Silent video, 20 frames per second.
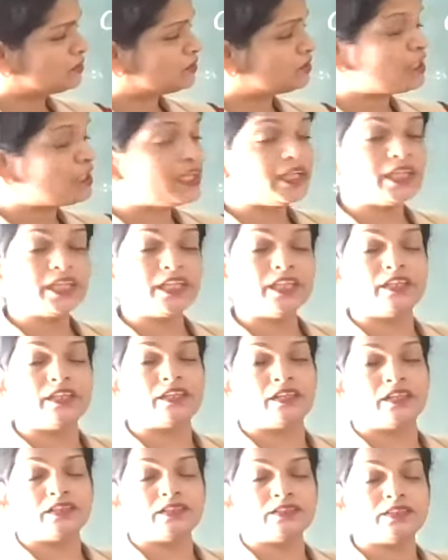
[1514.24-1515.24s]
steric
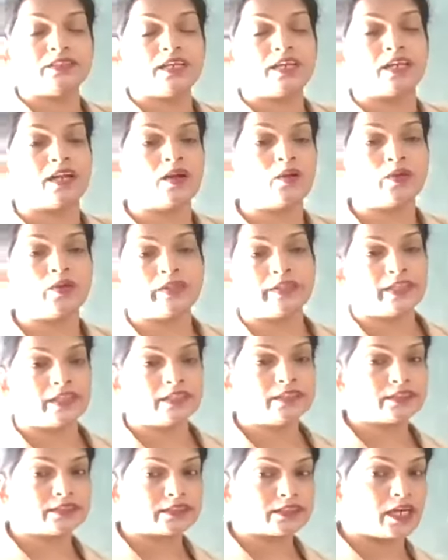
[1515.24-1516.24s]
hindrance around
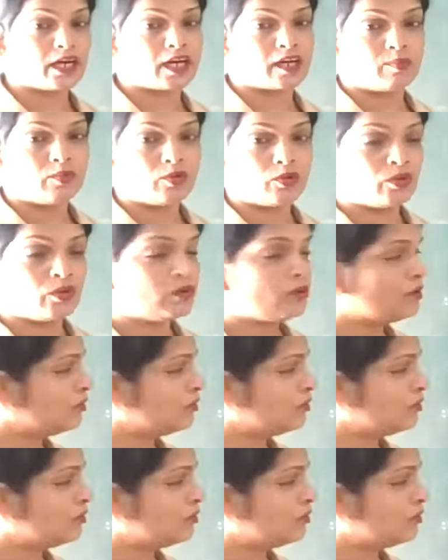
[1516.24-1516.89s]
that carbon.